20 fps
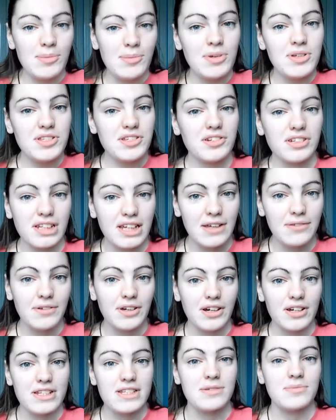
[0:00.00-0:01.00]
I'm also going to give you
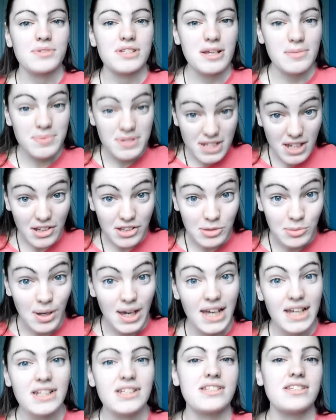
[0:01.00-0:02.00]
guys some tips along the
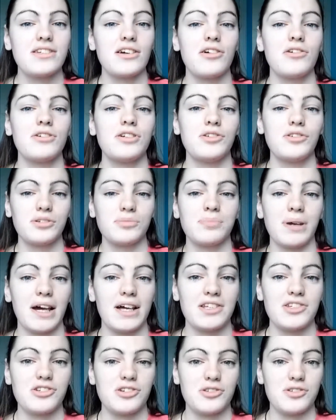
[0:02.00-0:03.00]
way so you can
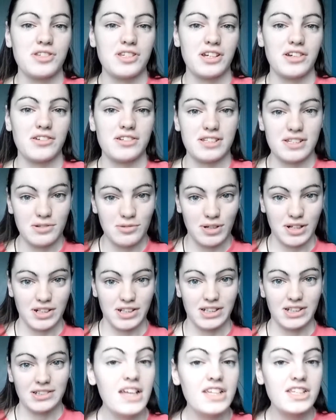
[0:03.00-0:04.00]
pass through security quicker.